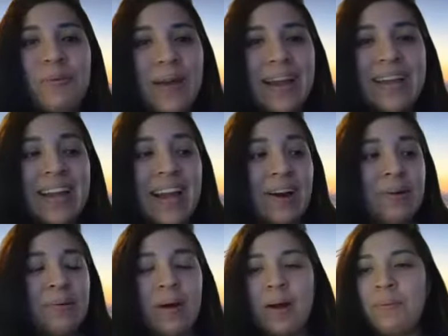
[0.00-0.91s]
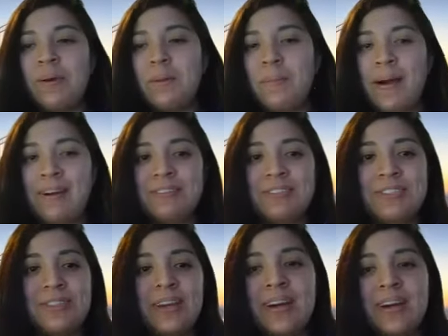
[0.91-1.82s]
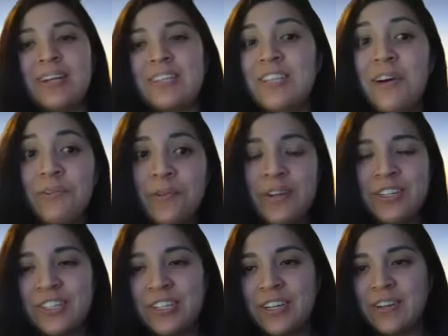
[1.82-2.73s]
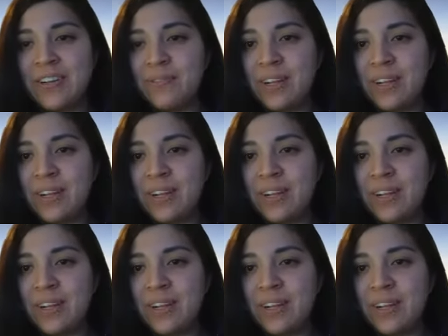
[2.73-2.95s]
right now, what about software engineering?